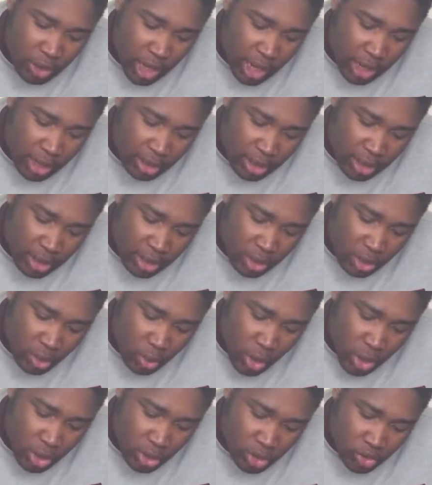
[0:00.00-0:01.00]
like? This is
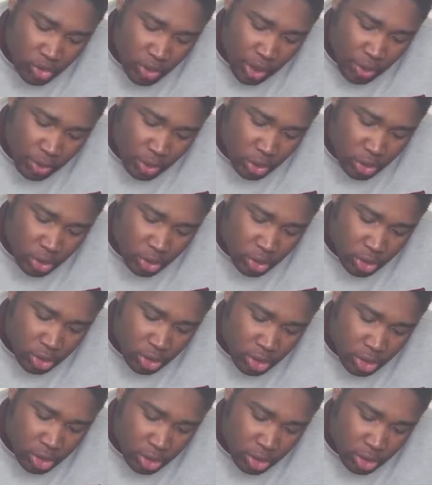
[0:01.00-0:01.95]
one trap you should